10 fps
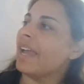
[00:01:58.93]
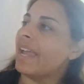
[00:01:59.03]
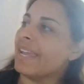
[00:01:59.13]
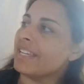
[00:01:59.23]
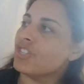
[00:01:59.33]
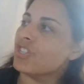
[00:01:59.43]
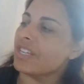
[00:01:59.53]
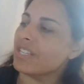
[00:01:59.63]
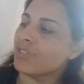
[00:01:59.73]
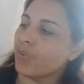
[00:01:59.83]
H
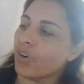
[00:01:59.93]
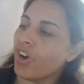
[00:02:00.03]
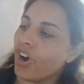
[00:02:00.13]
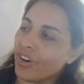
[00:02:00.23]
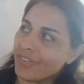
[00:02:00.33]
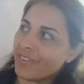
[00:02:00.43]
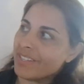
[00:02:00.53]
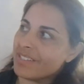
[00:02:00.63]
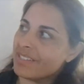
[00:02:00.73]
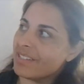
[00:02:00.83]
is for
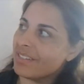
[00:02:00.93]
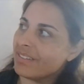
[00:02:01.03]
harvest.